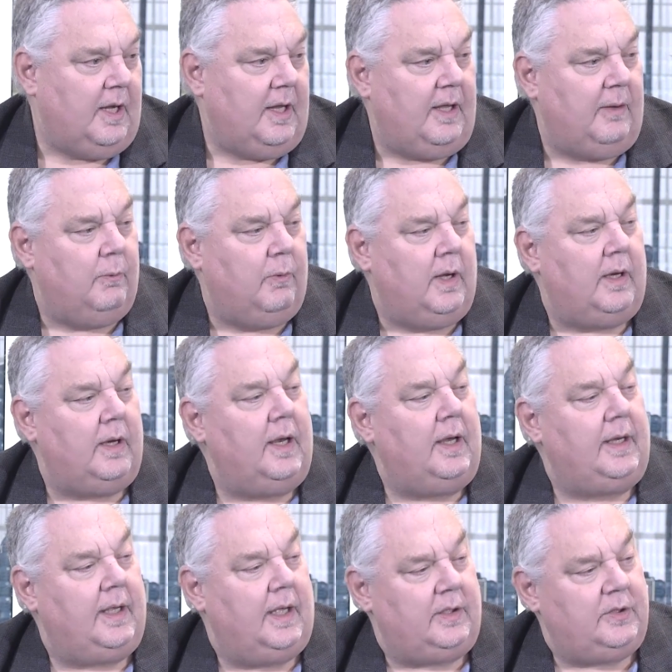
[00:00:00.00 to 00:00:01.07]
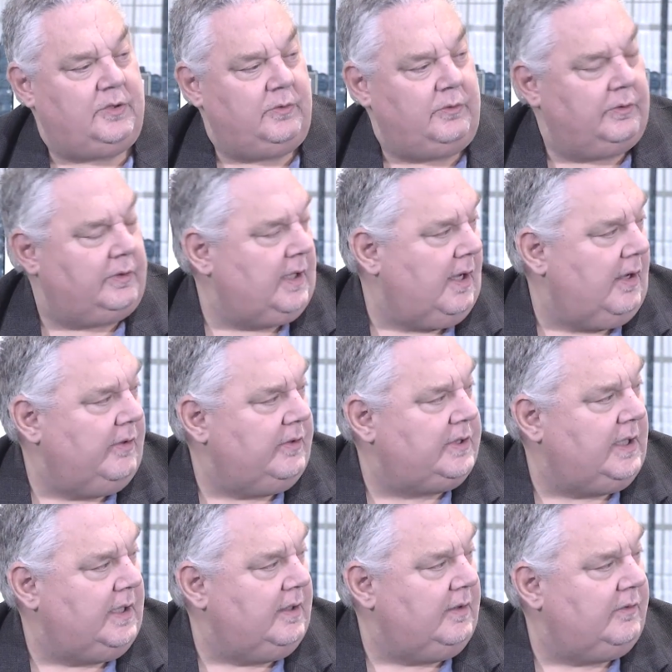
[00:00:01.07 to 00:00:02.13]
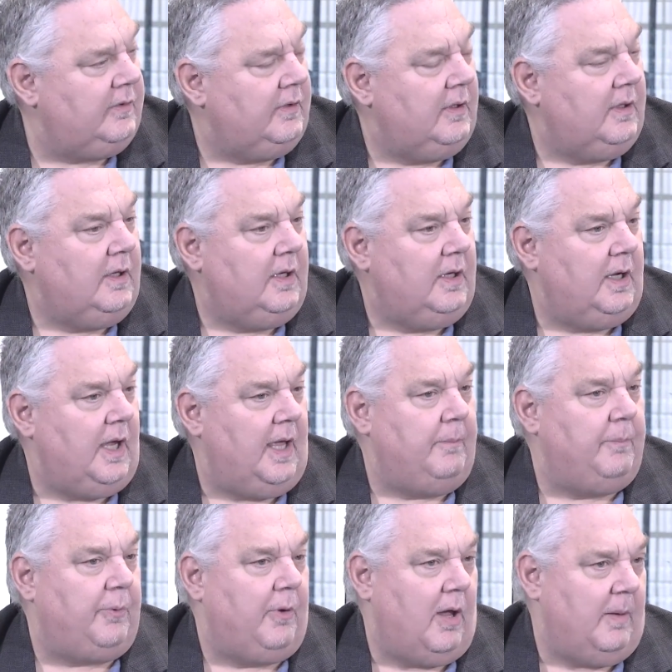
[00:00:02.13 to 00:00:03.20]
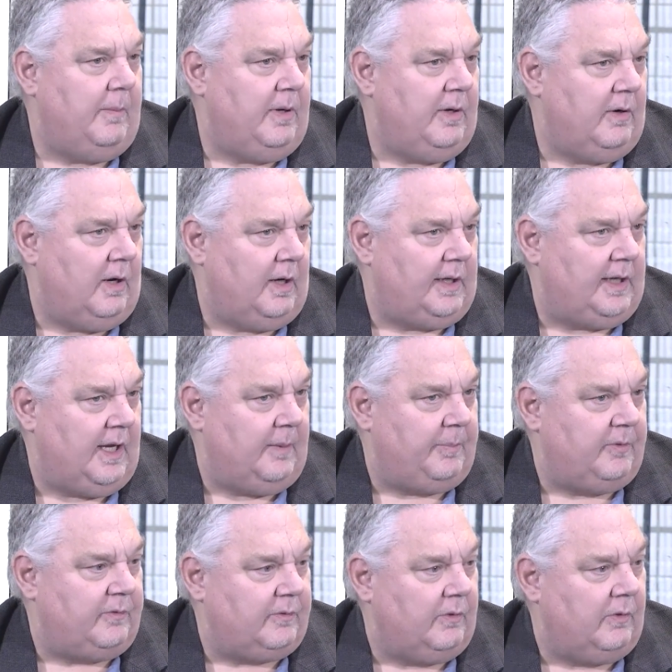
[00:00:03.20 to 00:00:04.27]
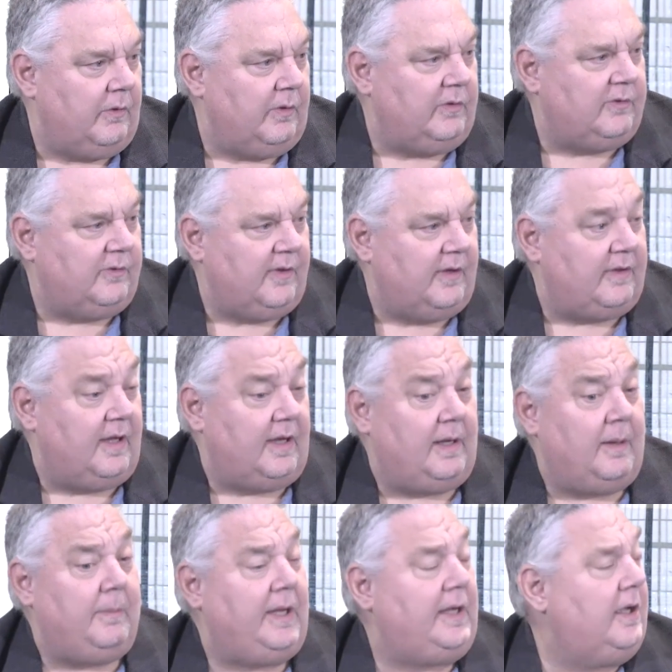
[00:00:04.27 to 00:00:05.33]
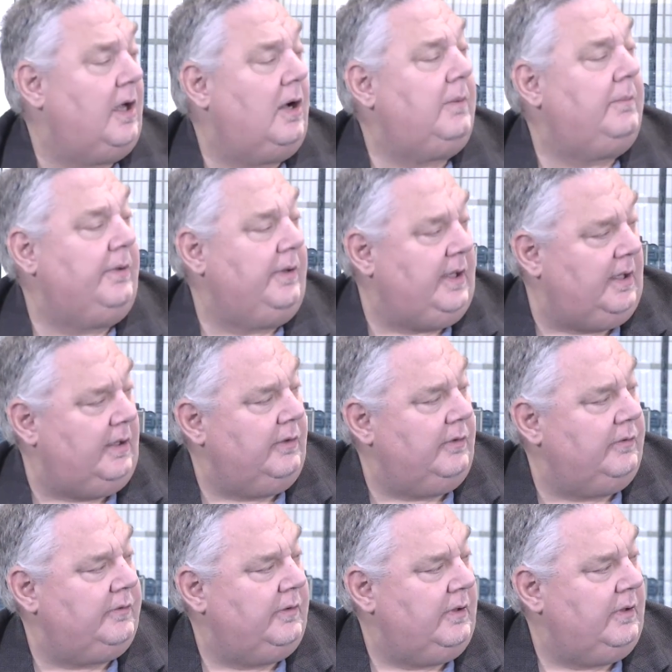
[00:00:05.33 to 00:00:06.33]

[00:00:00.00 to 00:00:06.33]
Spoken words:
he went and got junior college kids and brought them here on campus early so that they could become leaders.